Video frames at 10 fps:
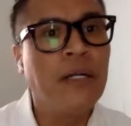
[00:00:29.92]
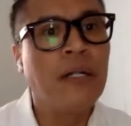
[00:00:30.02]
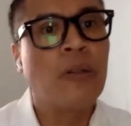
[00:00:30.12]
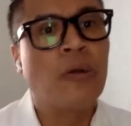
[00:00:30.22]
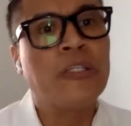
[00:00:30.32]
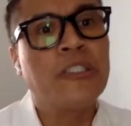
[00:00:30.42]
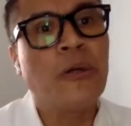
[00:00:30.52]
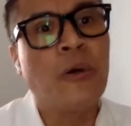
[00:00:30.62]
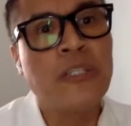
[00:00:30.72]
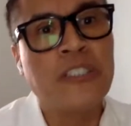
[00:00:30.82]
Lorna's
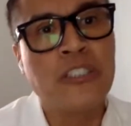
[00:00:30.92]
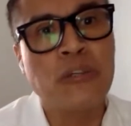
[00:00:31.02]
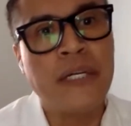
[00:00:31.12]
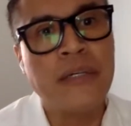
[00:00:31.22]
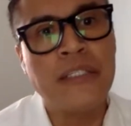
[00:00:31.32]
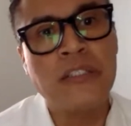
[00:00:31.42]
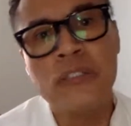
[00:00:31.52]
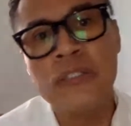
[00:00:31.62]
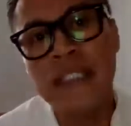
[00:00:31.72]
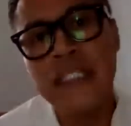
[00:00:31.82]
goal as a trainer is to
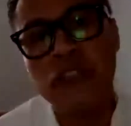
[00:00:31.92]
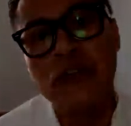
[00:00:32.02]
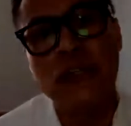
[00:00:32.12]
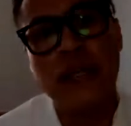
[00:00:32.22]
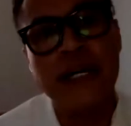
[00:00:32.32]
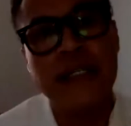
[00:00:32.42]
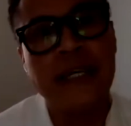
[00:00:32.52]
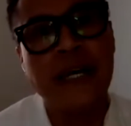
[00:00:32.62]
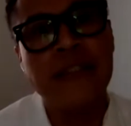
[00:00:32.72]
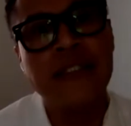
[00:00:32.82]
teach her clients
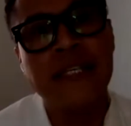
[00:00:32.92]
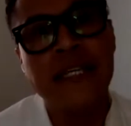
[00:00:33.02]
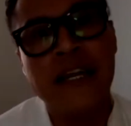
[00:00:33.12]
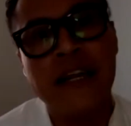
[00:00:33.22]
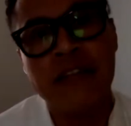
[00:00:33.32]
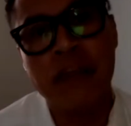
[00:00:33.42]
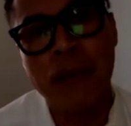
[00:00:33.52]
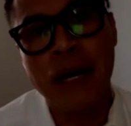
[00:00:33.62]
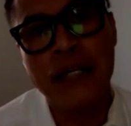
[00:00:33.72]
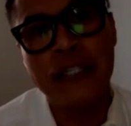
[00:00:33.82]
how to take care of their
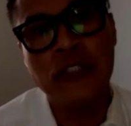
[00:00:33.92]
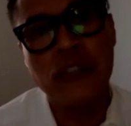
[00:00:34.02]
bodies